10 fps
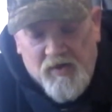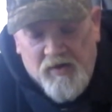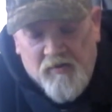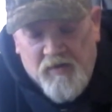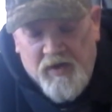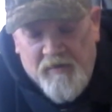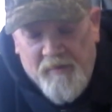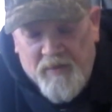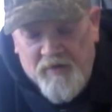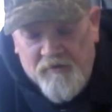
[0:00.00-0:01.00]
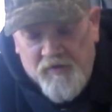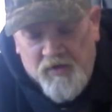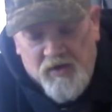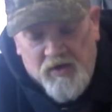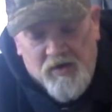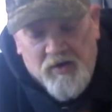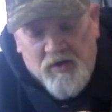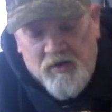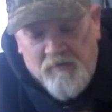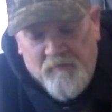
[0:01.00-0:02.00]
Okay,
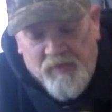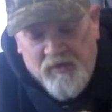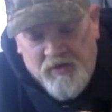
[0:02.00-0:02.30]
and